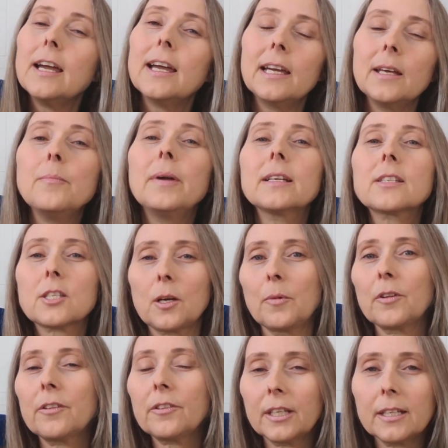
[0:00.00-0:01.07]
it makes some of
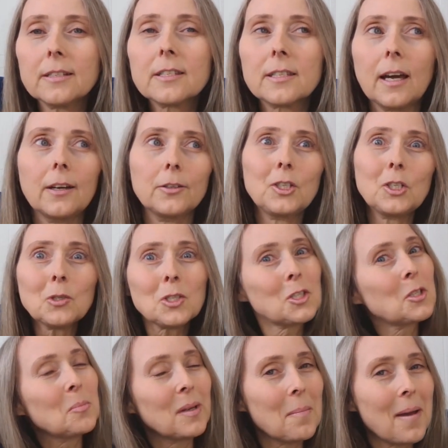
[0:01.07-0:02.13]
the things that used
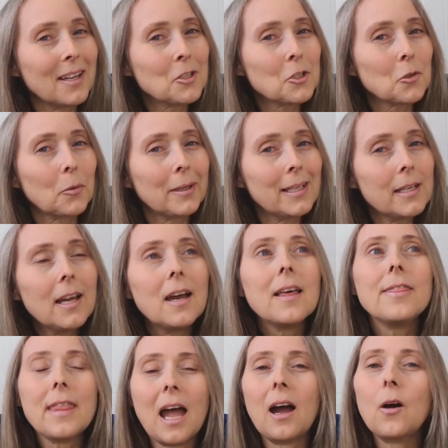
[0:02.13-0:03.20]
to be mandatory
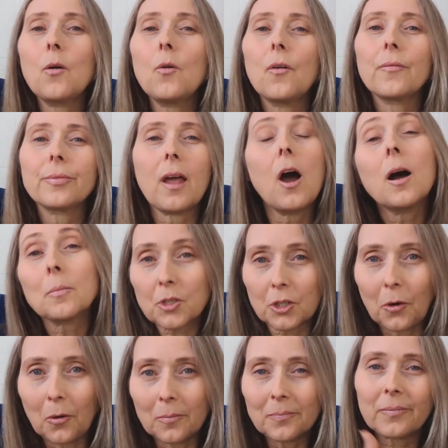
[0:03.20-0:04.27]
now
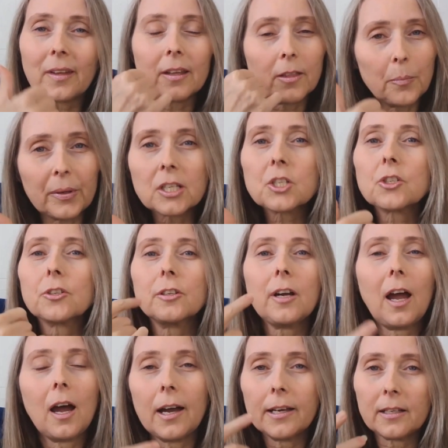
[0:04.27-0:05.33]
optional. The picture,
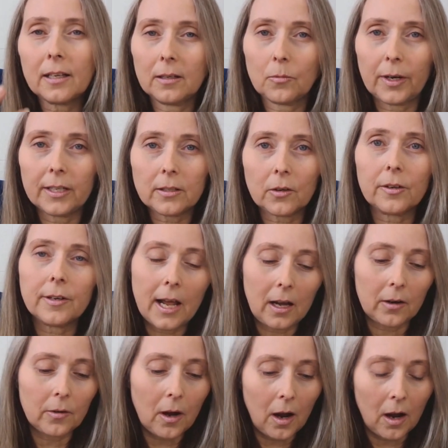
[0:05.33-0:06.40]
height, and weight are
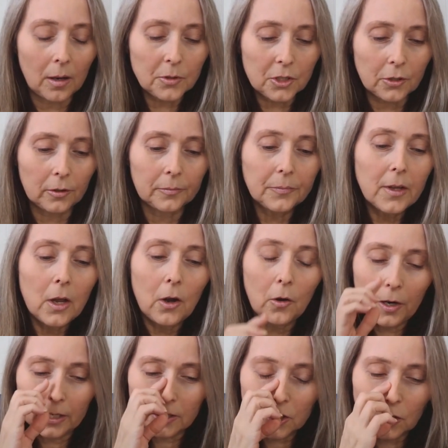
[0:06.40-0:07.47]
now optional.
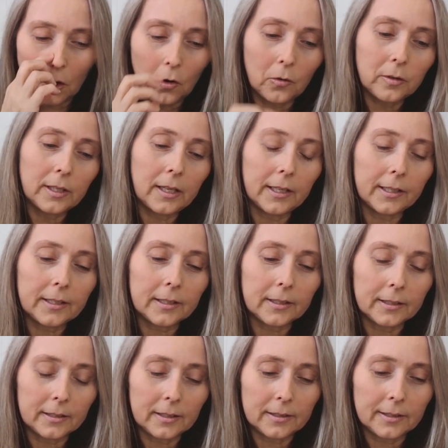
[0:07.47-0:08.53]
Okay, so
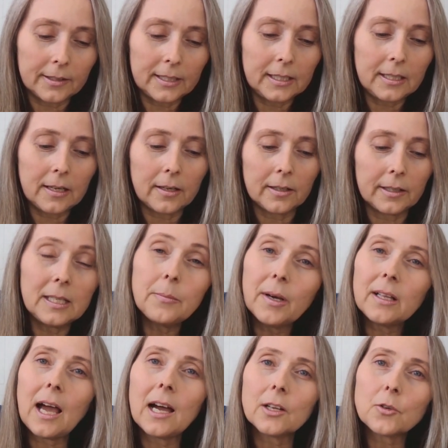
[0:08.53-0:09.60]
the
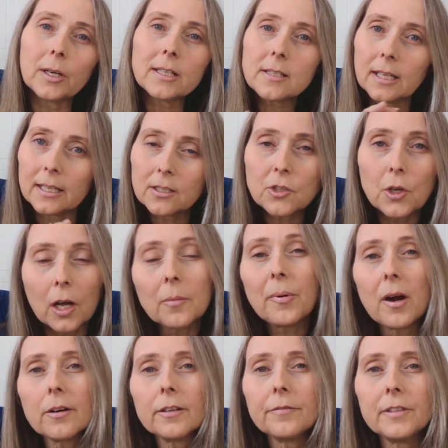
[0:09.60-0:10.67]
email address is not
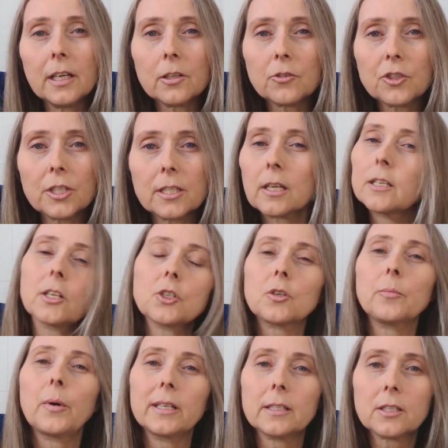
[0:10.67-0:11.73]
part of the energy signature,
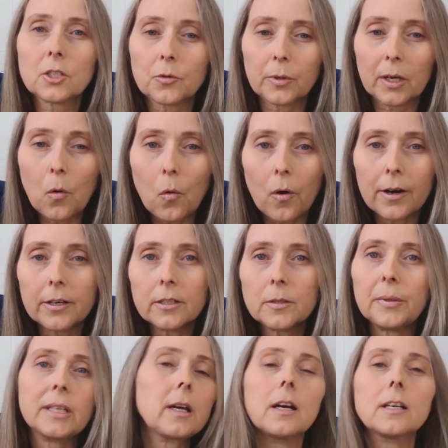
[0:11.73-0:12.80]
but it's required
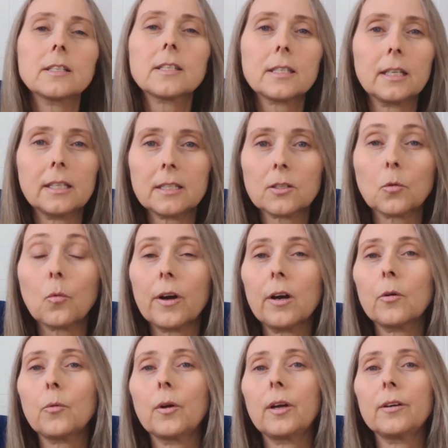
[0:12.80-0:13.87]
because it's
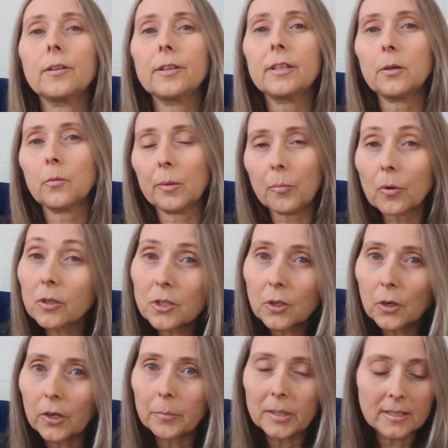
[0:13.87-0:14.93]
where the reports are
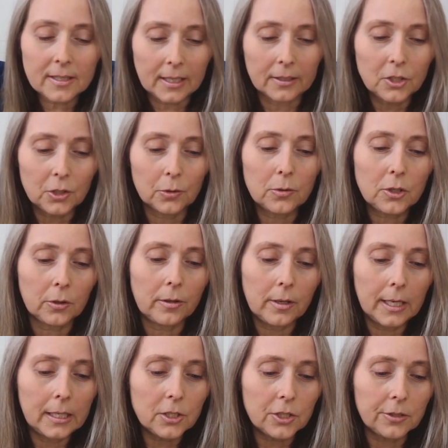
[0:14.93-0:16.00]
going to be sent to. So you
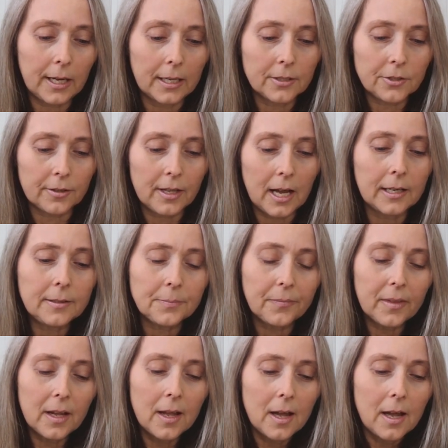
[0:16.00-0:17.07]
need to enter that.
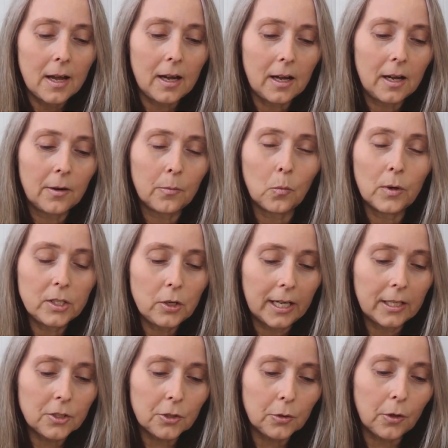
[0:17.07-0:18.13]
When you
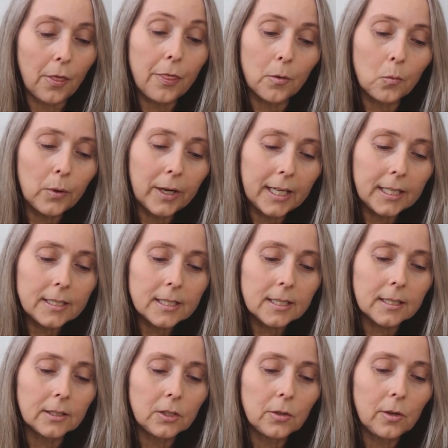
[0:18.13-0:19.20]
enter the weight,
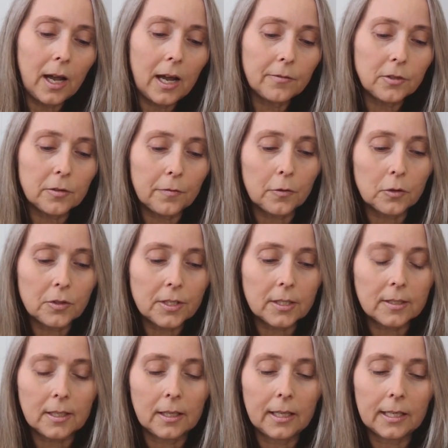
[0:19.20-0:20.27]
you have to
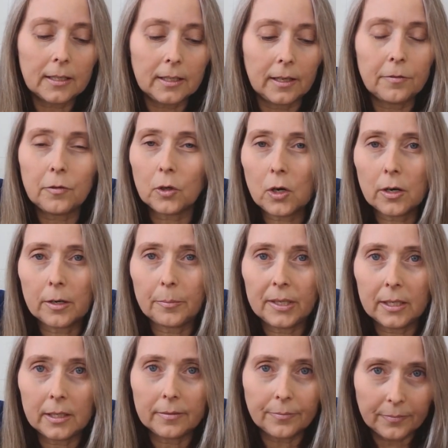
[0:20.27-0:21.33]
first select if you're going to
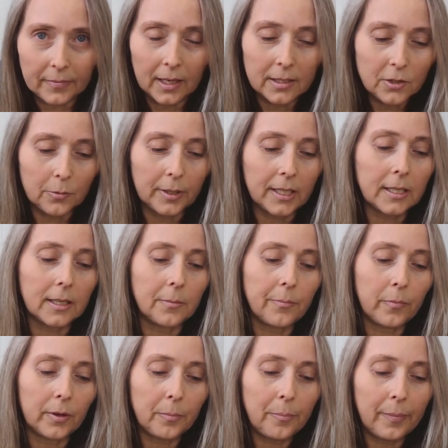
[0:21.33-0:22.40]
be entering it
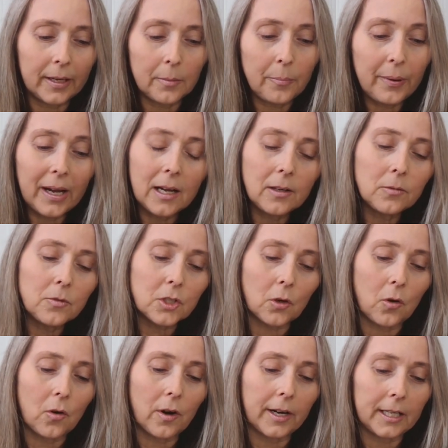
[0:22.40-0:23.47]
in pounds
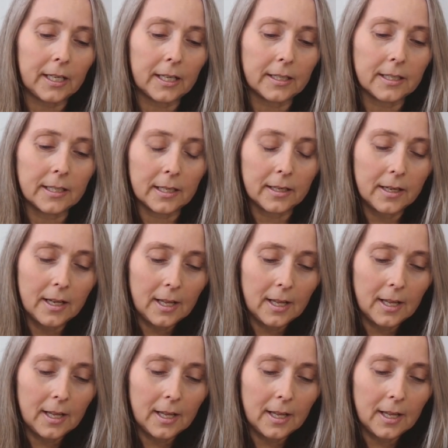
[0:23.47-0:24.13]
or in